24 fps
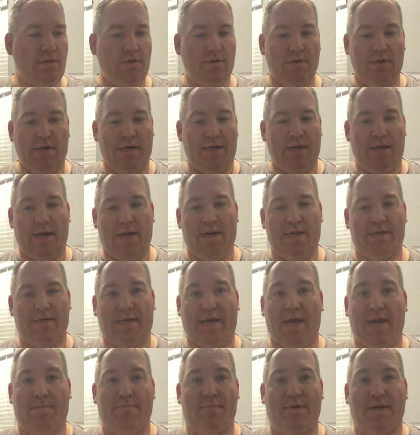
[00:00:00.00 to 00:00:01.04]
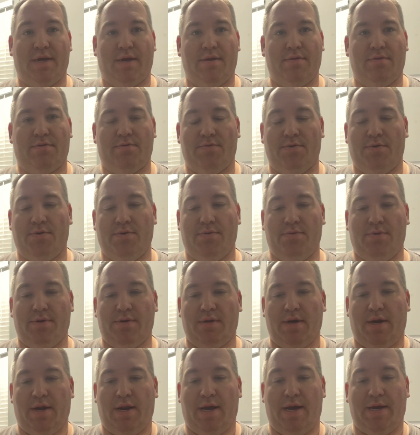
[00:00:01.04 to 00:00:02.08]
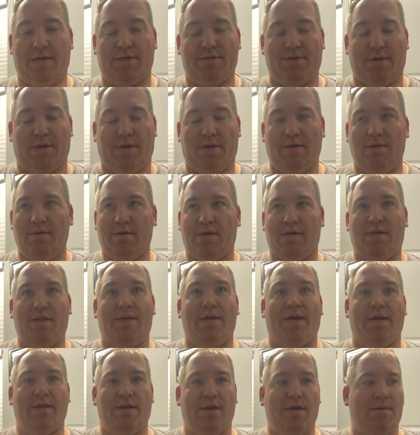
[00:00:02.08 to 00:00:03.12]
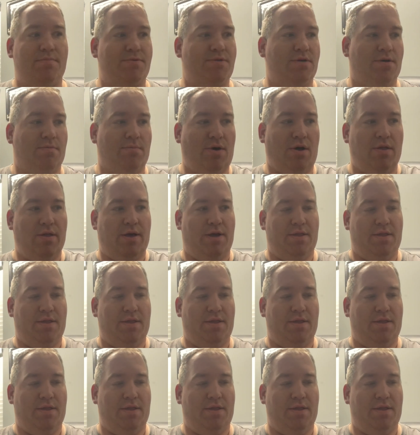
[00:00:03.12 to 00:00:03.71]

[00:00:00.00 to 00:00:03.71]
And I kept digging through, and I actually cleaned it up, took them all out